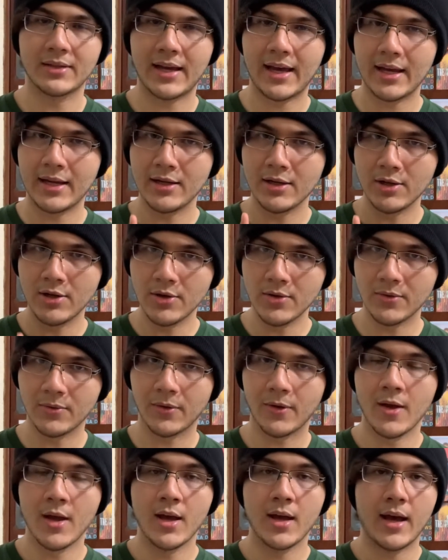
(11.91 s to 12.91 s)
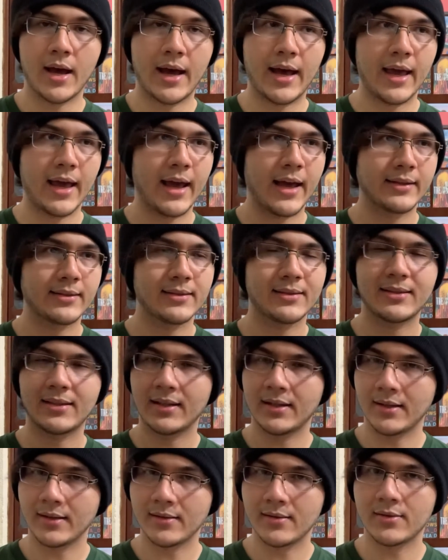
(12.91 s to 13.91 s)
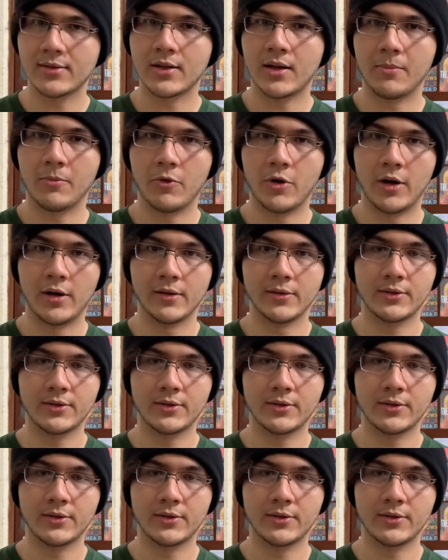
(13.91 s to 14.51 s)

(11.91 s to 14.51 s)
I knew I had seen it somewhere.